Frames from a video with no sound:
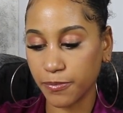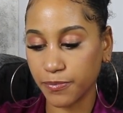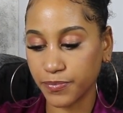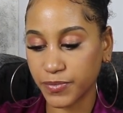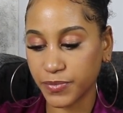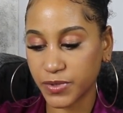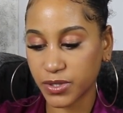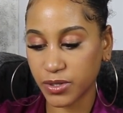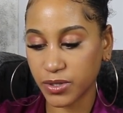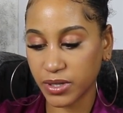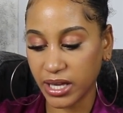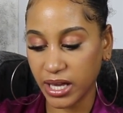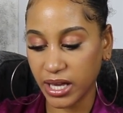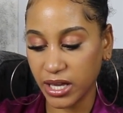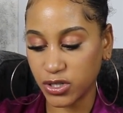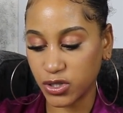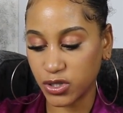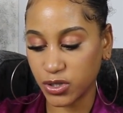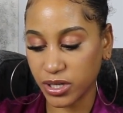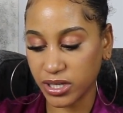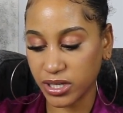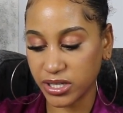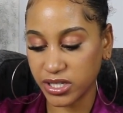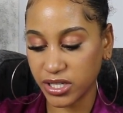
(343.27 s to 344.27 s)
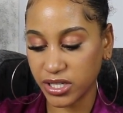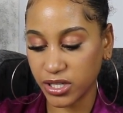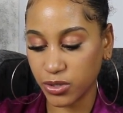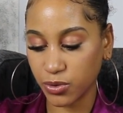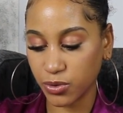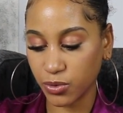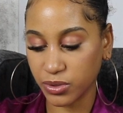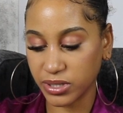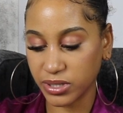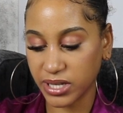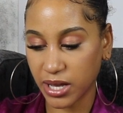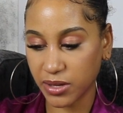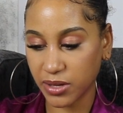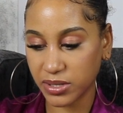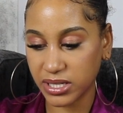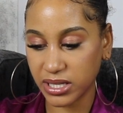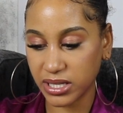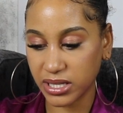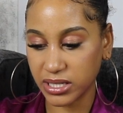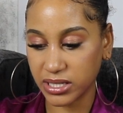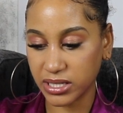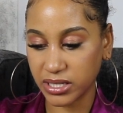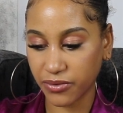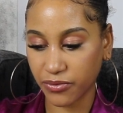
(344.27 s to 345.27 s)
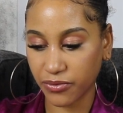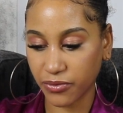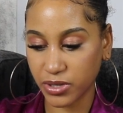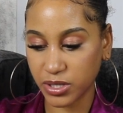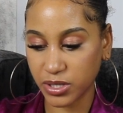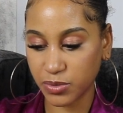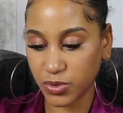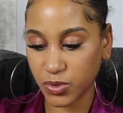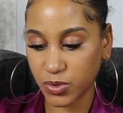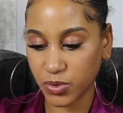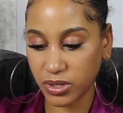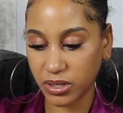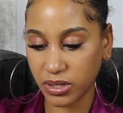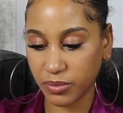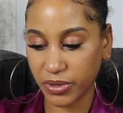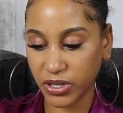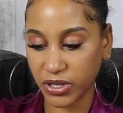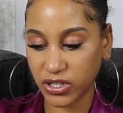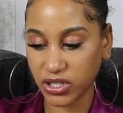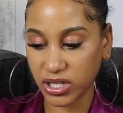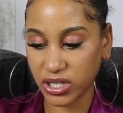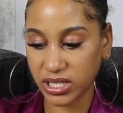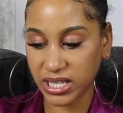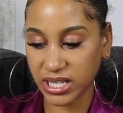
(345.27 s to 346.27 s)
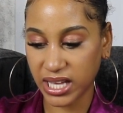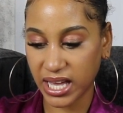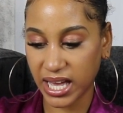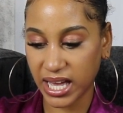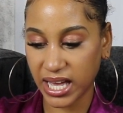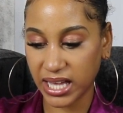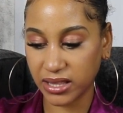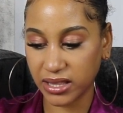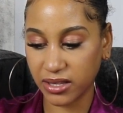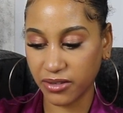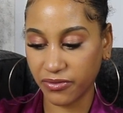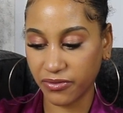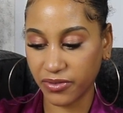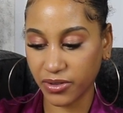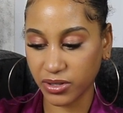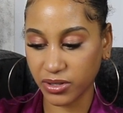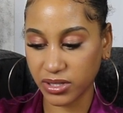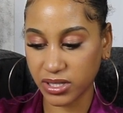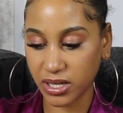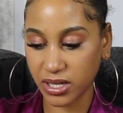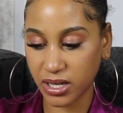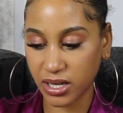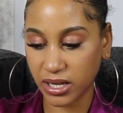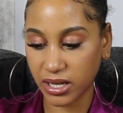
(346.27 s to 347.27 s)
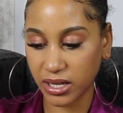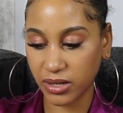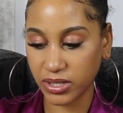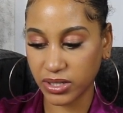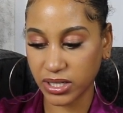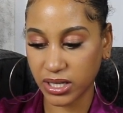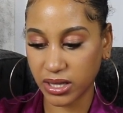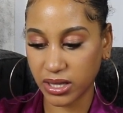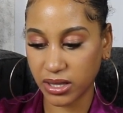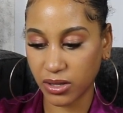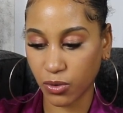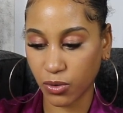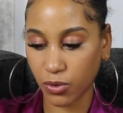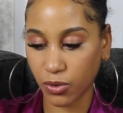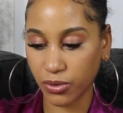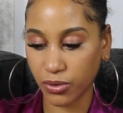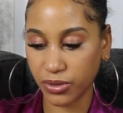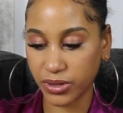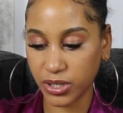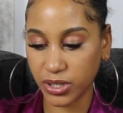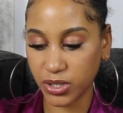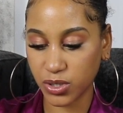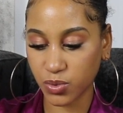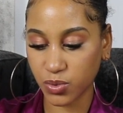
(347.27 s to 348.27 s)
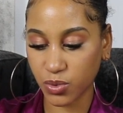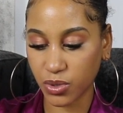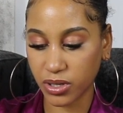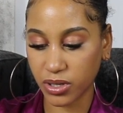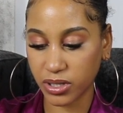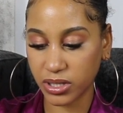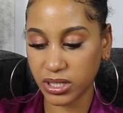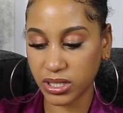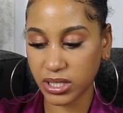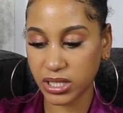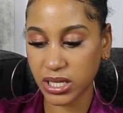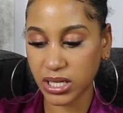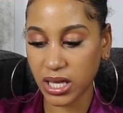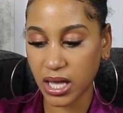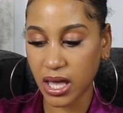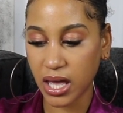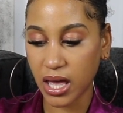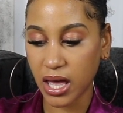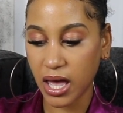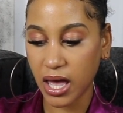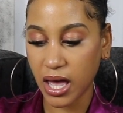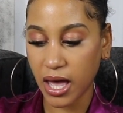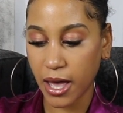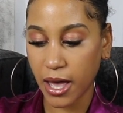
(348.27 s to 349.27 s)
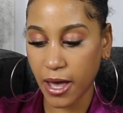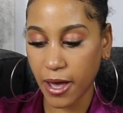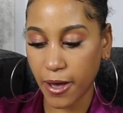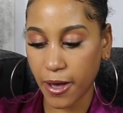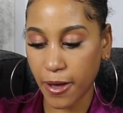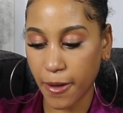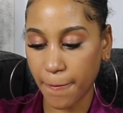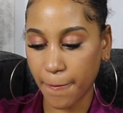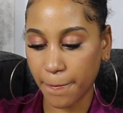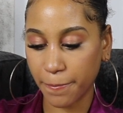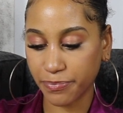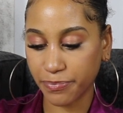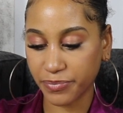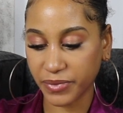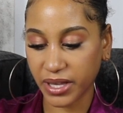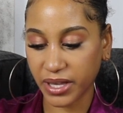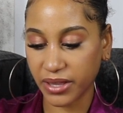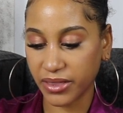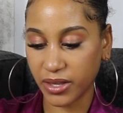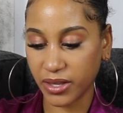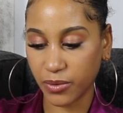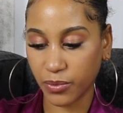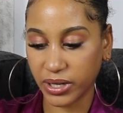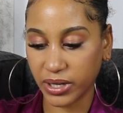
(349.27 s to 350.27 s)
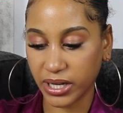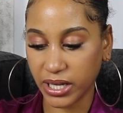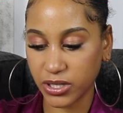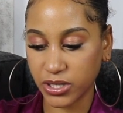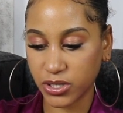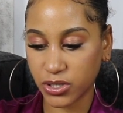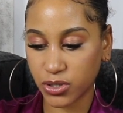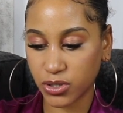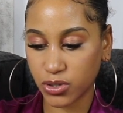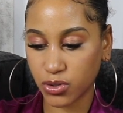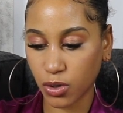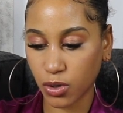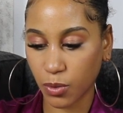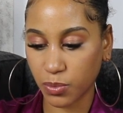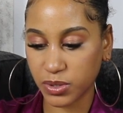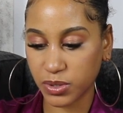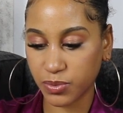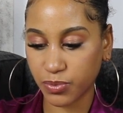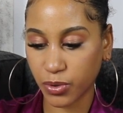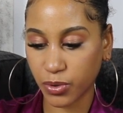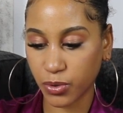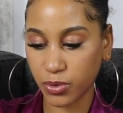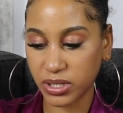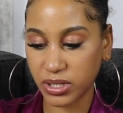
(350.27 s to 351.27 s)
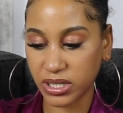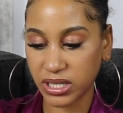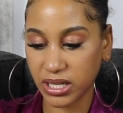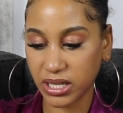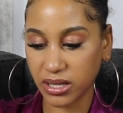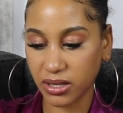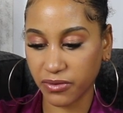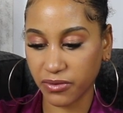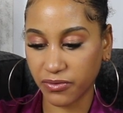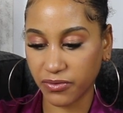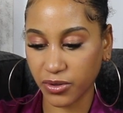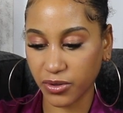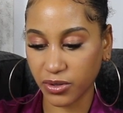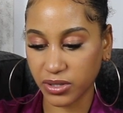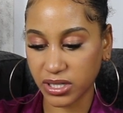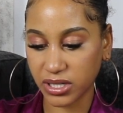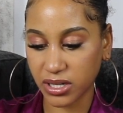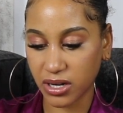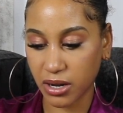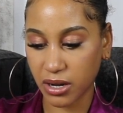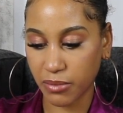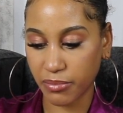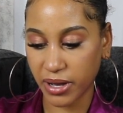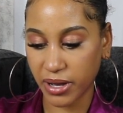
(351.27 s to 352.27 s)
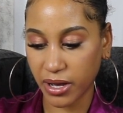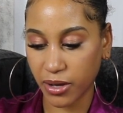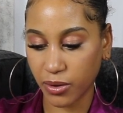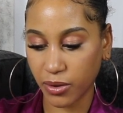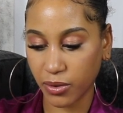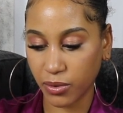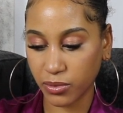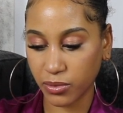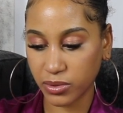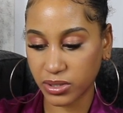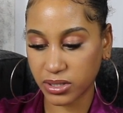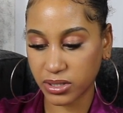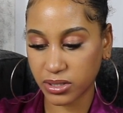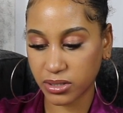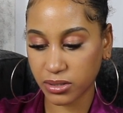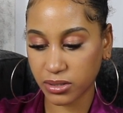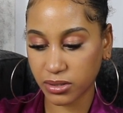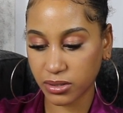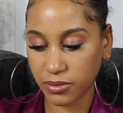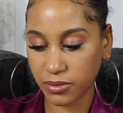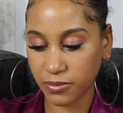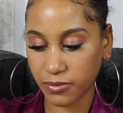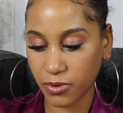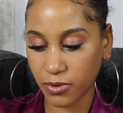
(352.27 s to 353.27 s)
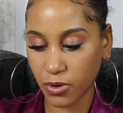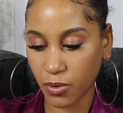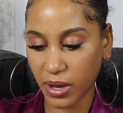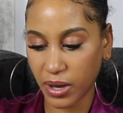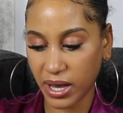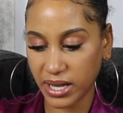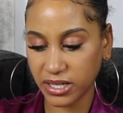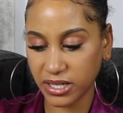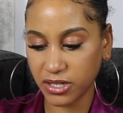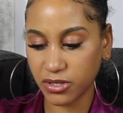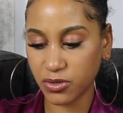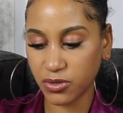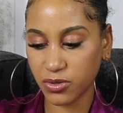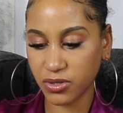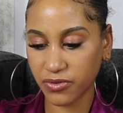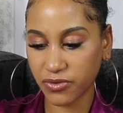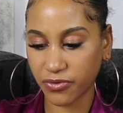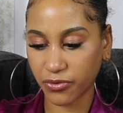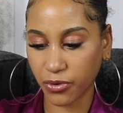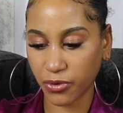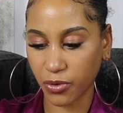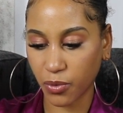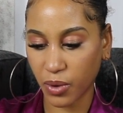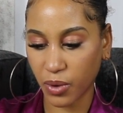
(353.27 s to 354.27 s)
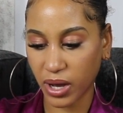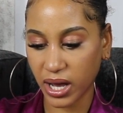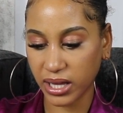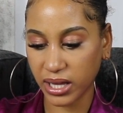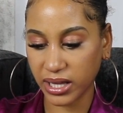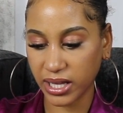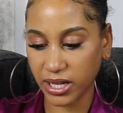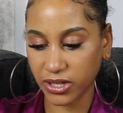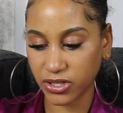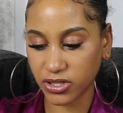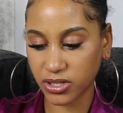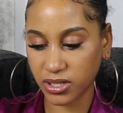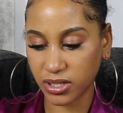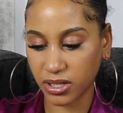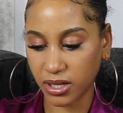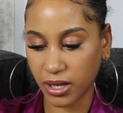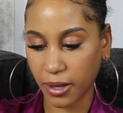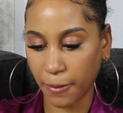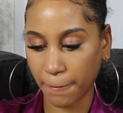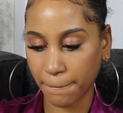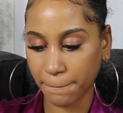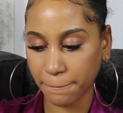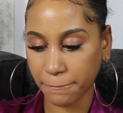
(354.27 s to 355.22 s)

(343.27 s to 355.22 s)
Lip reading: So yeah, as you can see, you'll now see the difference between the pictures that had the filter, which had all these ones, and then when I stopped posting the filter about, oh wow, I did use it for a while actually.